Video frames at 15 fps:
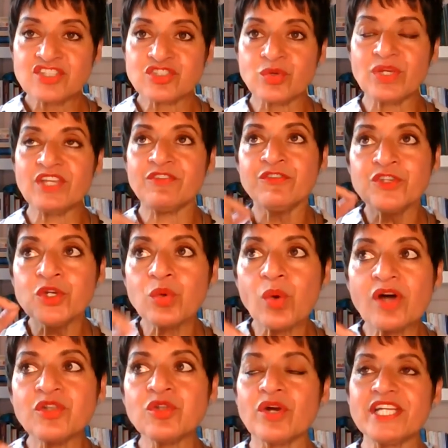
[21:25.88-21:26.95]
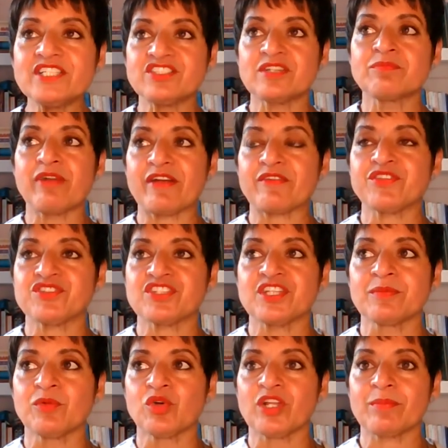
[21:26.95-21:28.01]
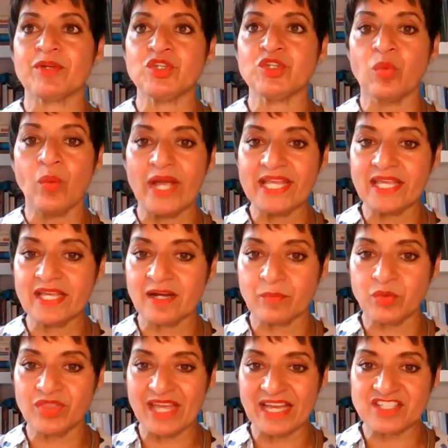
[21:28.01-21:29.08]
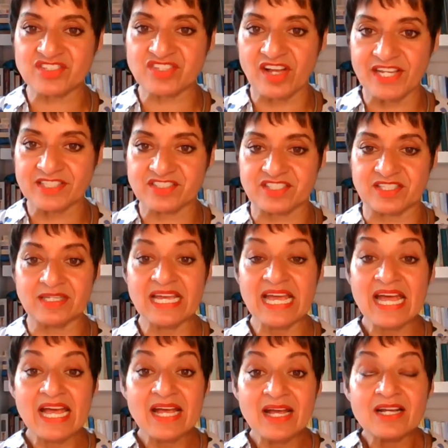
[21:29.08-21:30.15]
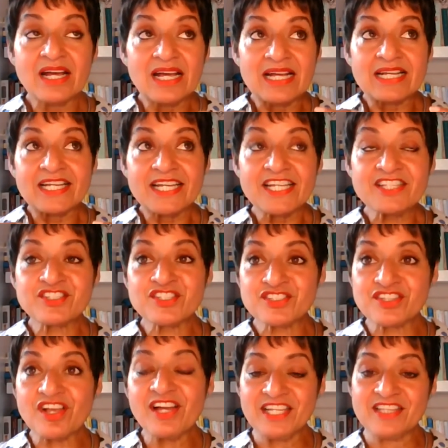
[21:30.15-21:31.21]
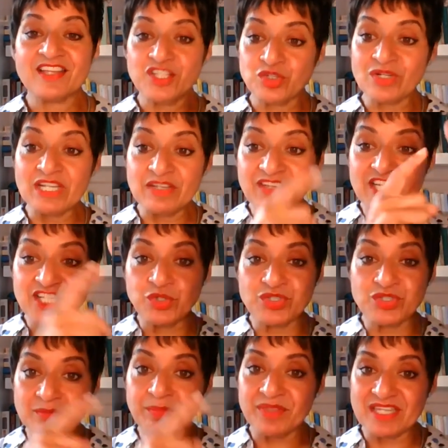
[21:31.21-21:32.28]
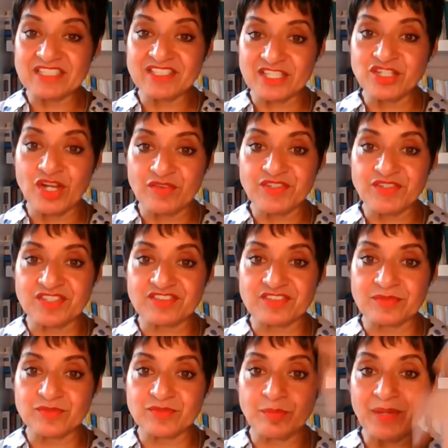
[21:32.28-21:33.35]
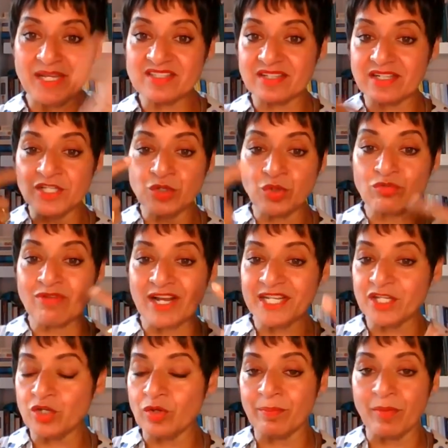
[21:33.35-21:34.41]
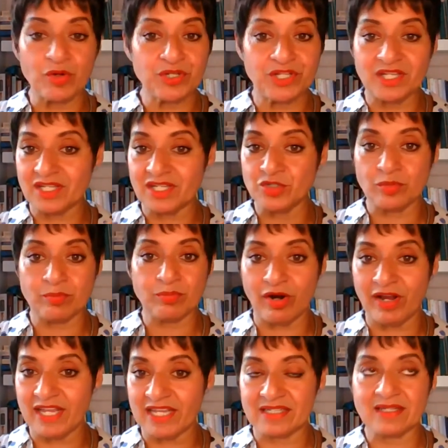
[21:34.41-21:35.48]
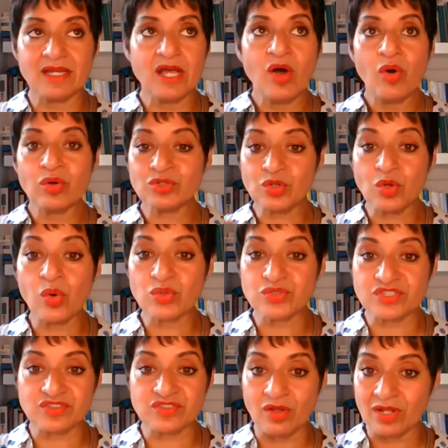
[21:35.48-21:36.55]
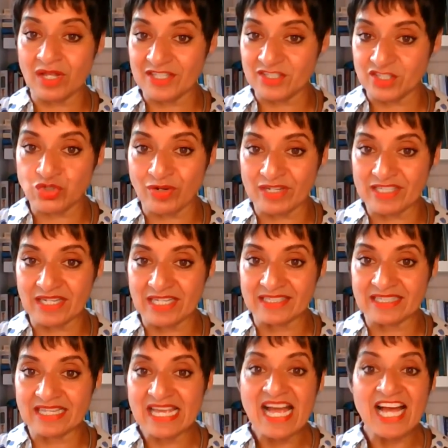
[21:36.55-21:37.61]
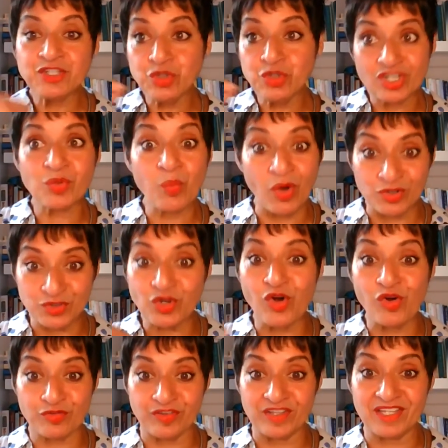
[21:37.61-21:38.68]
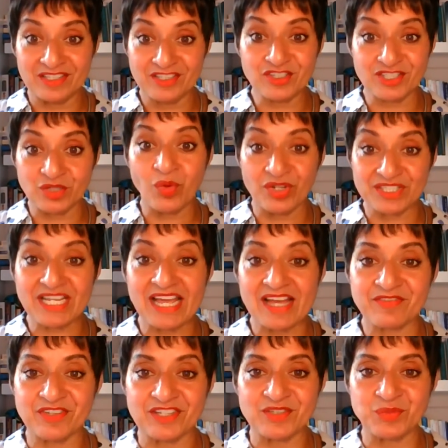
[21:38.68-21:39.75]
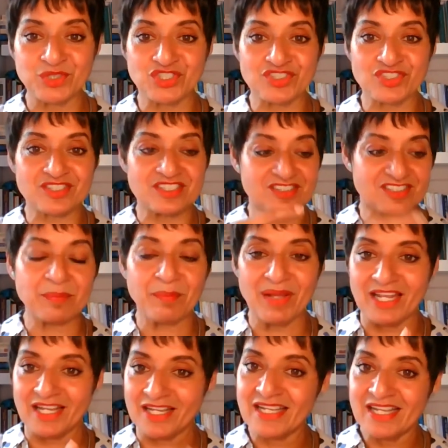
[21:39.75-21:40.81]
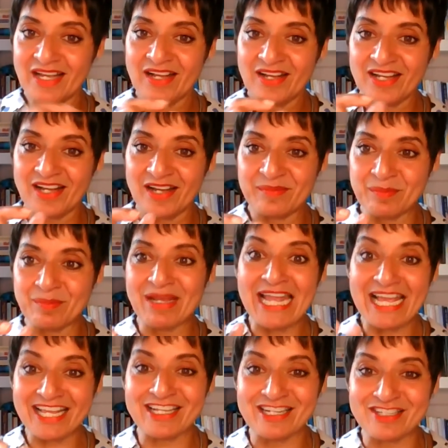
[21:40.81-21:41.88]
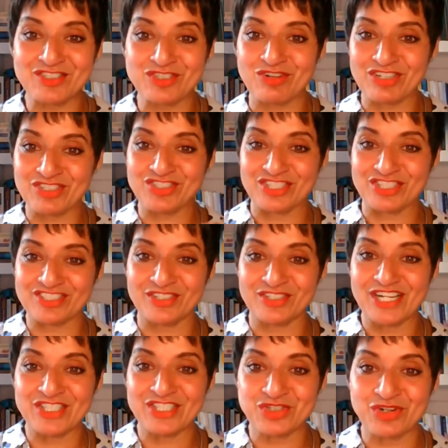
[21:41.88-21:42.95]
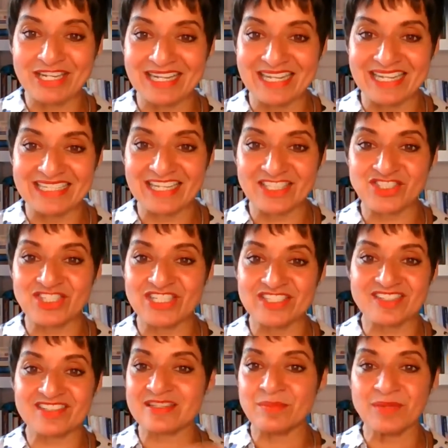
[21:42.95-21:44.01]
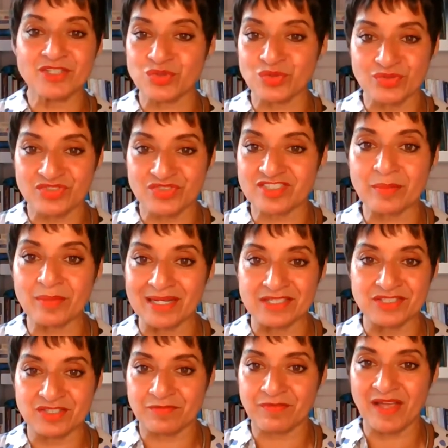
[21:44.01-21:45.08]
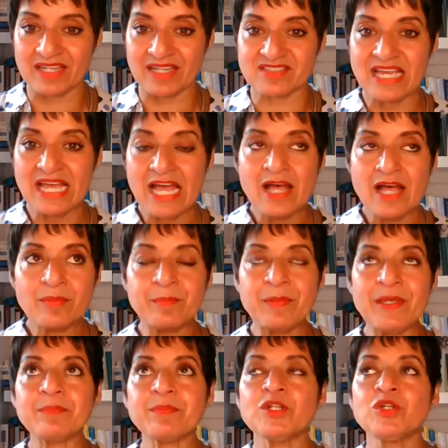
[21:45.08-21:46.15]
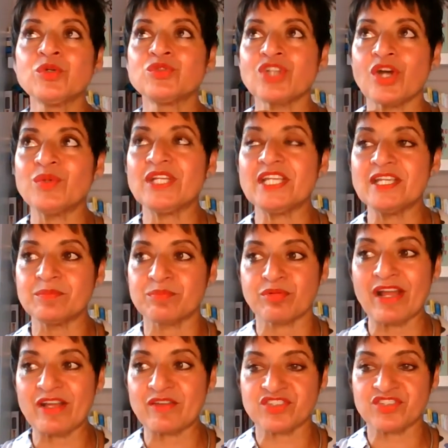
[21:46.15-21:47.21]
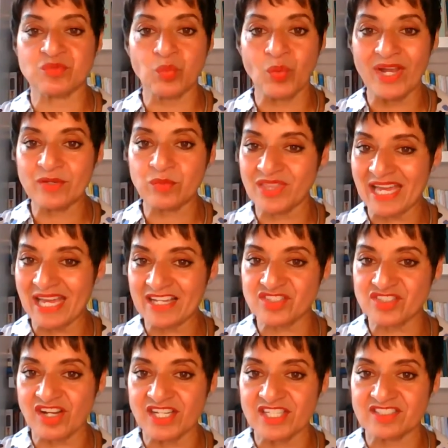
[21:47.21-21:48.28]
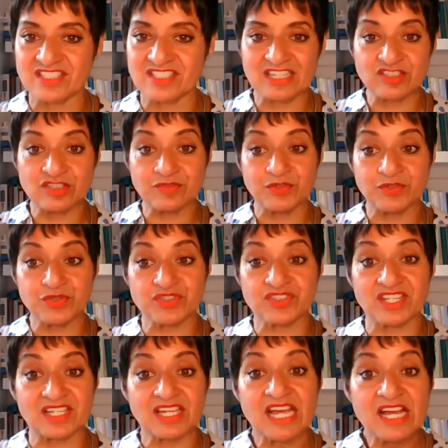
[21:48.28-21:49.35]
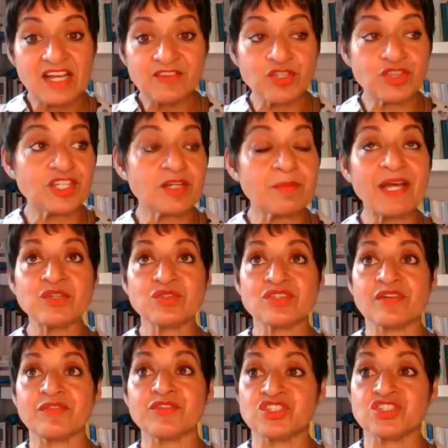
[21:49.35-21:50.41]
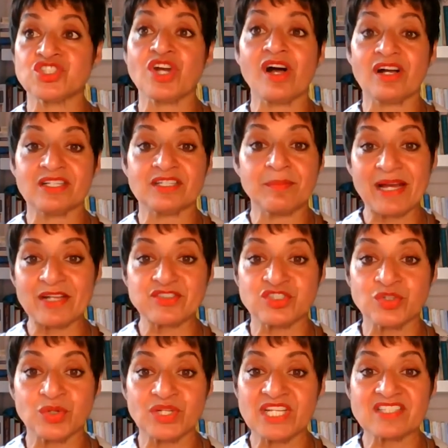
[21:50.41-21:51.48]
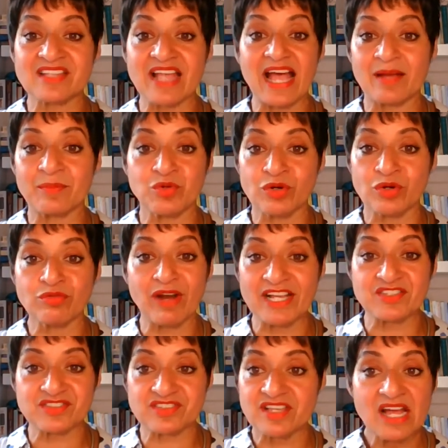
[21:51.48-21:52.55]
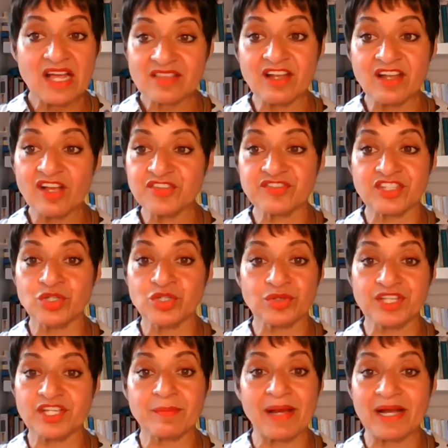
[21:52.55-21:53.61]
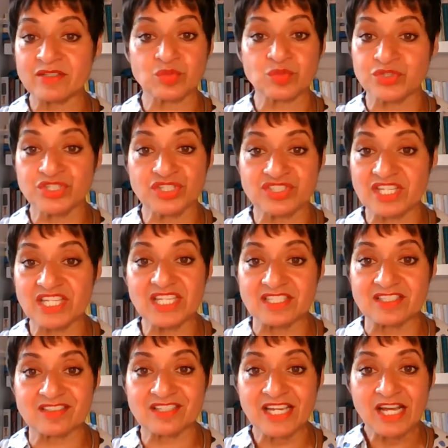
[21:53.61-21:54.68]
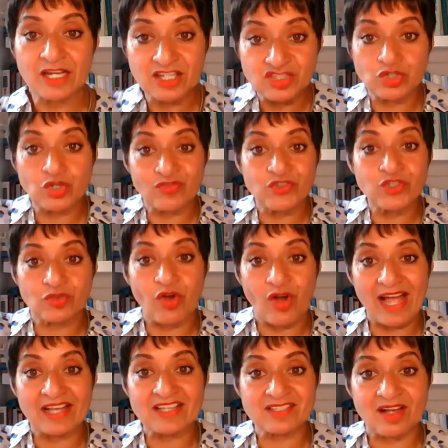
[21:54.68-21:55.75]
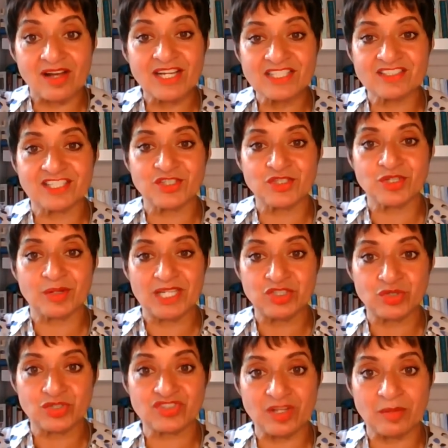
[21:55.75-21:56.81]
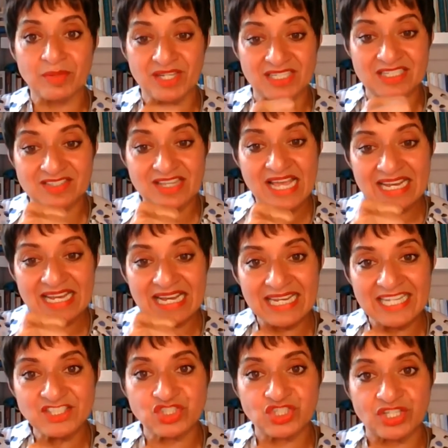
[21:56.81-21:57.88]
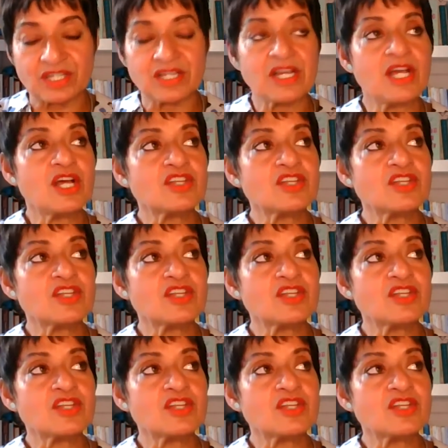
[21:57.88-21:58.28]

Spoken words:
So if you are not eating breakfast in the morning, but you're waking up with anxiety, it's a sign that you're living in your sympathetic nervous system. So basically, you're running your body and your brain on cortisol and adrenaline, and you're going to want coffee. You're going to want caffeine, which is a similar molecular structure to adrenaline, actually. It's a similar sort of stimulant effect. But people who don't eat breakfast and wake with anxiety tend to feel sick. If you think about yourself as a child about to do an exam or a race, the last thing you'll think about is wanting to eat, because you've got anxiety in your stomach and it's clenching.